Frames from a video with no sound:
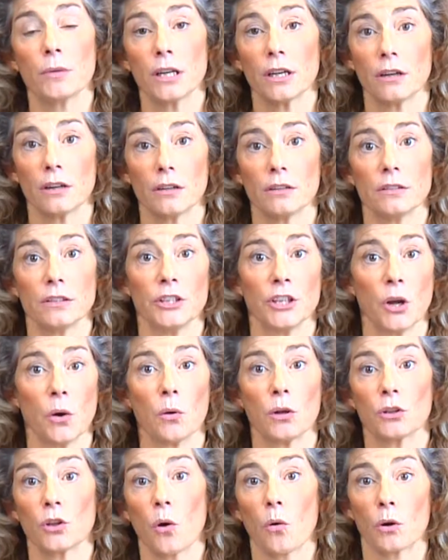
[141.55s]
and a
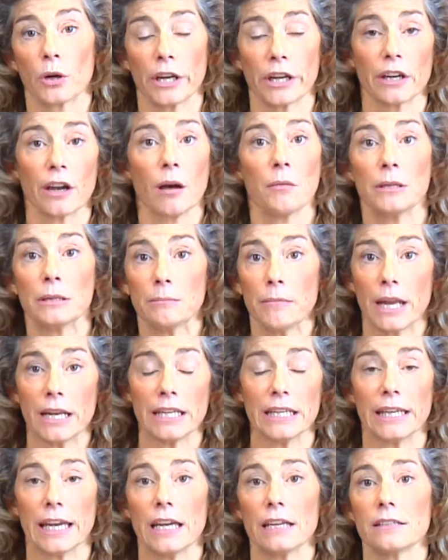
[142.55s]
lower income in many
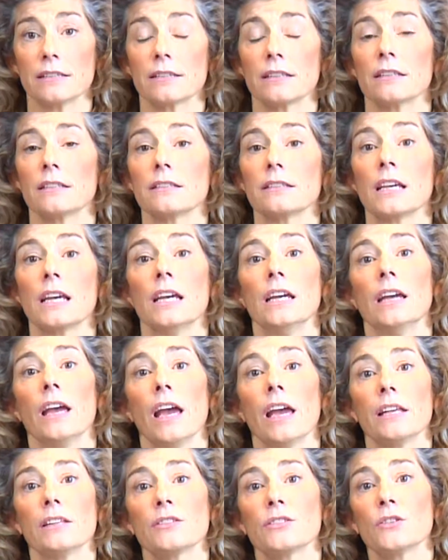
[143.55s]
cases.
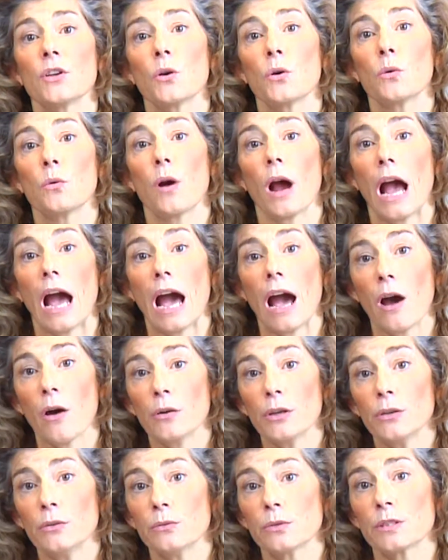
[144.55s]
And so how
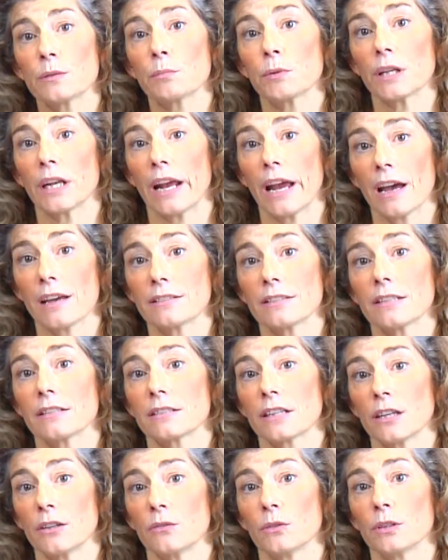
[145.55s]
you split assets
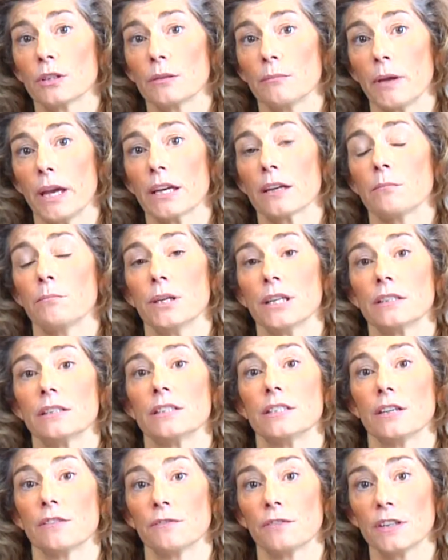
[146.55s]
can really make a big
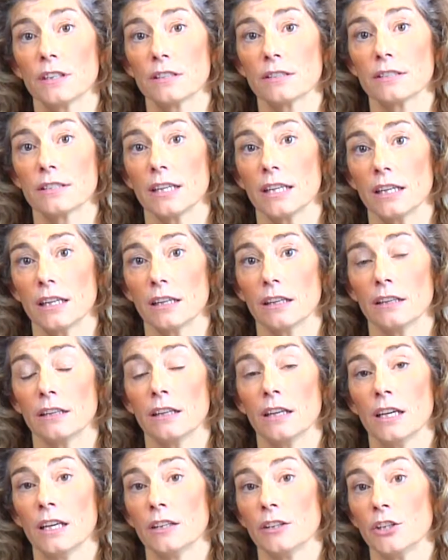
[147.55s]
difference in
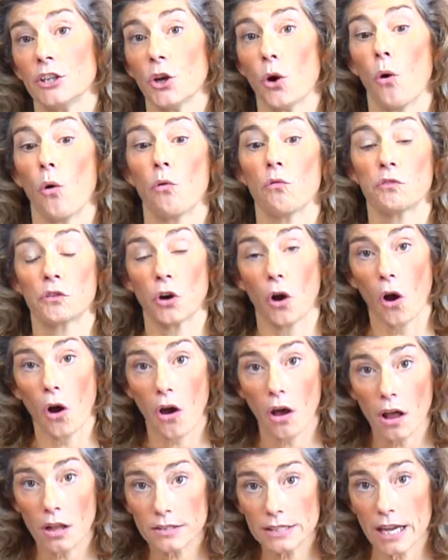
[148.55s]
the
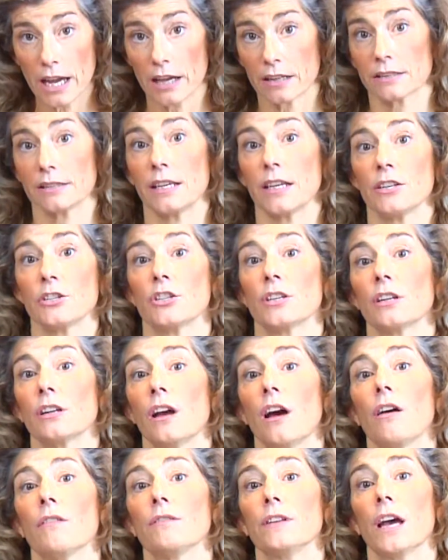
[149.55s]
overall taxation
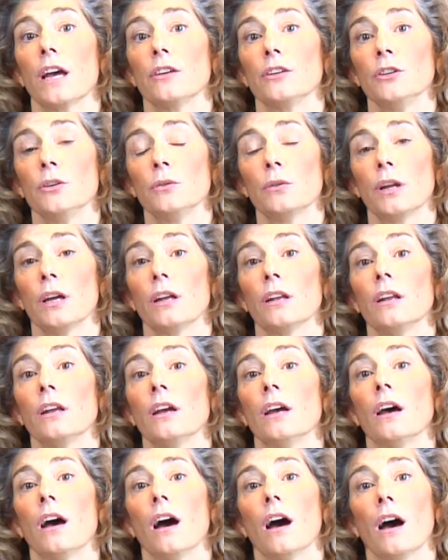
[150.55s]
of that unit.
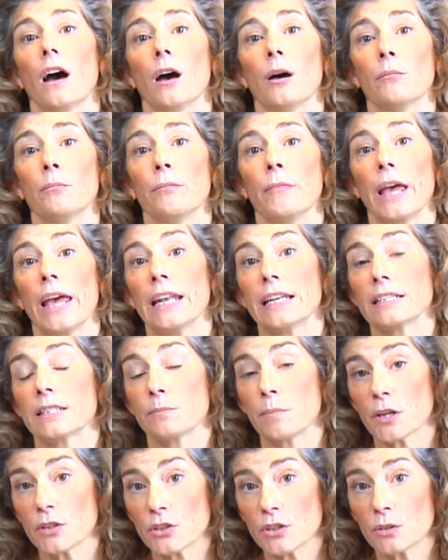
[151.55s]
And
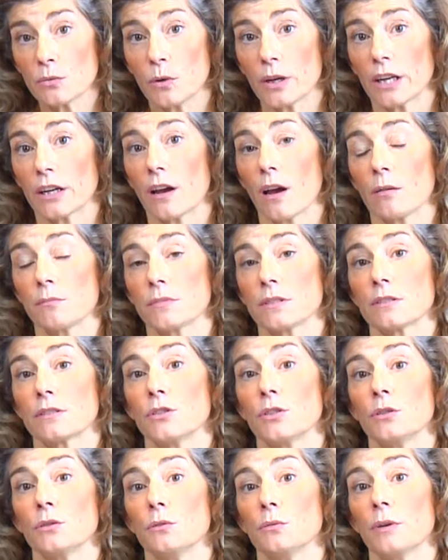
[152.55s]
especially when it comes
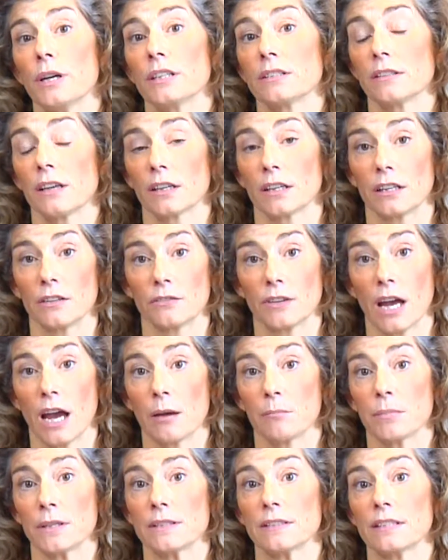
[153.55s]
to executive
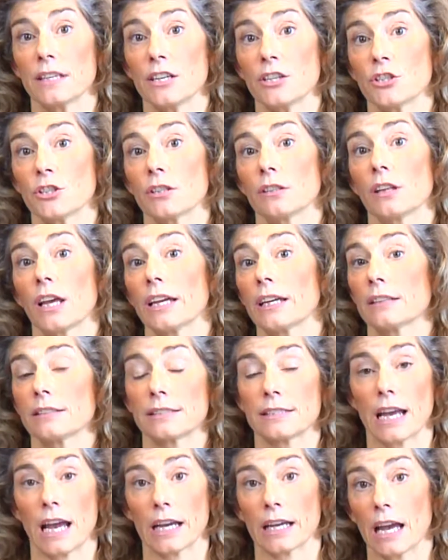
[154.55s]
compensation, like
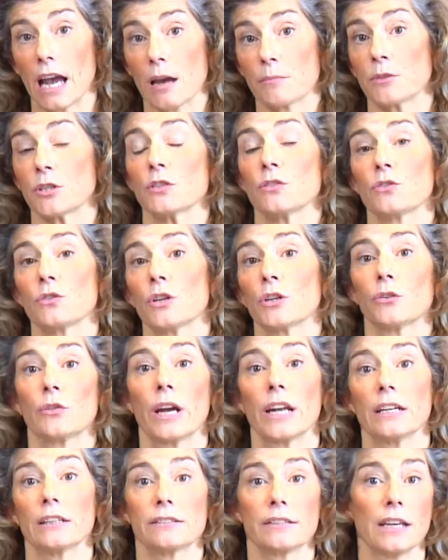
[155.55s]
stock options are a
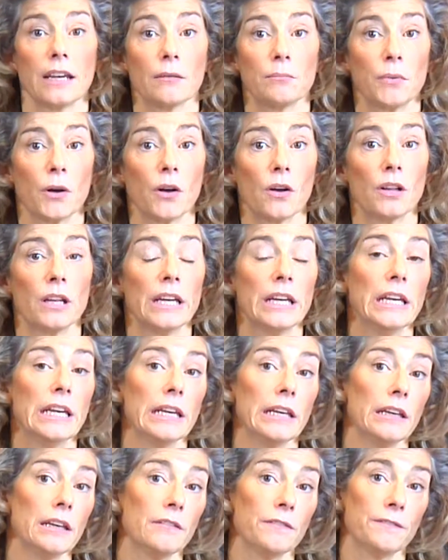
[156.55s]
great example.
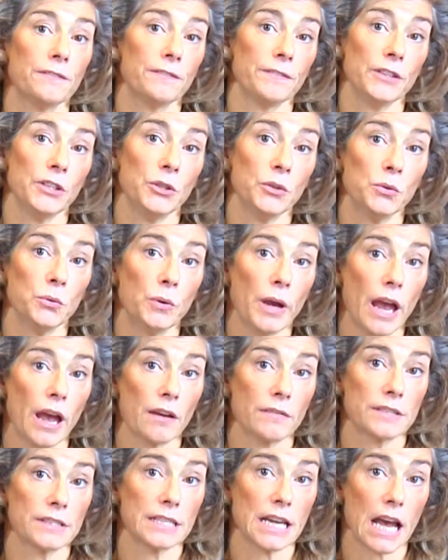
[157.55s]
If you
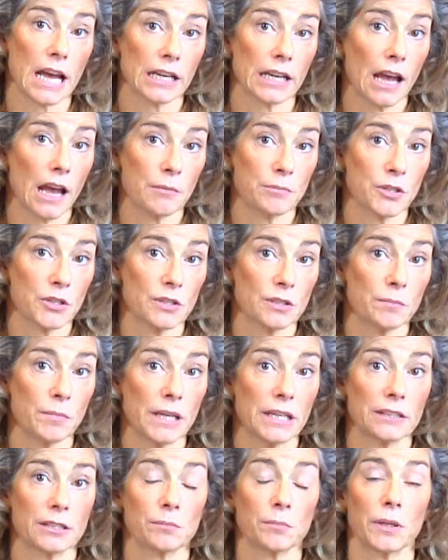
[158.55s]
have stock options
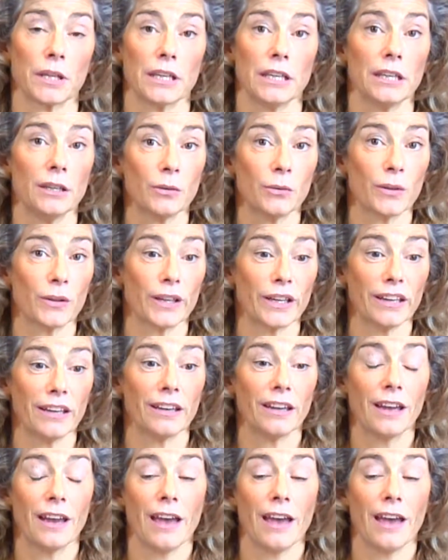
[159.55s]
being split equally